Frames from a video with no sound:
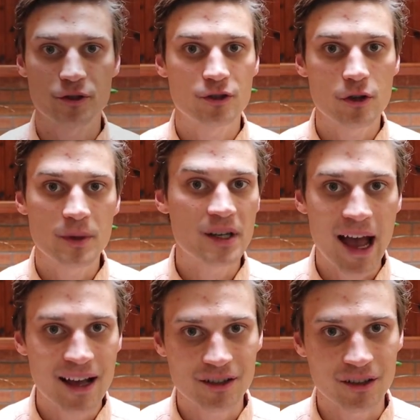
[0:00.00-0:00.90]
your stupid
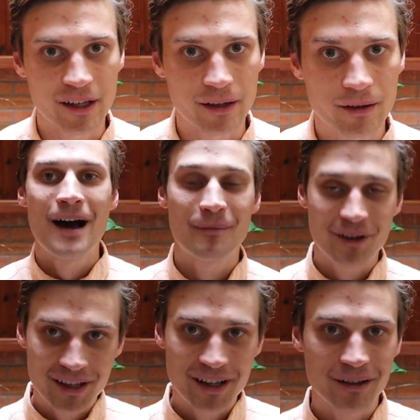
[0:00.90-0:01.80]
gasoline. I'm
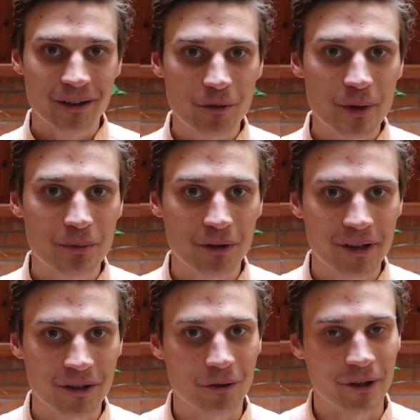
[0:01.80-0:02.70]
going to get a little bit
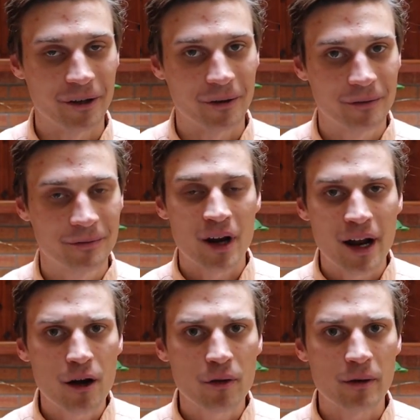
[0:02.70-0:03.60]
political here, but
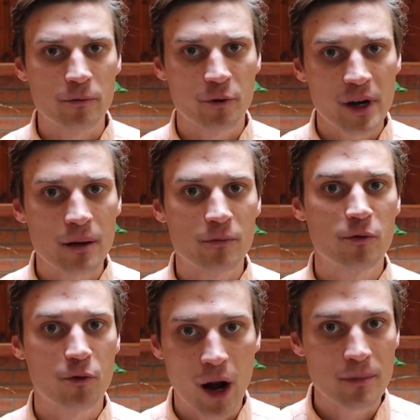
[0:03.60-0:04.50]
I know that freedom
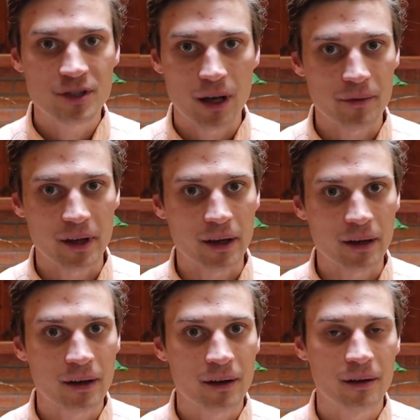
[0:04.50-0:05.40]
from something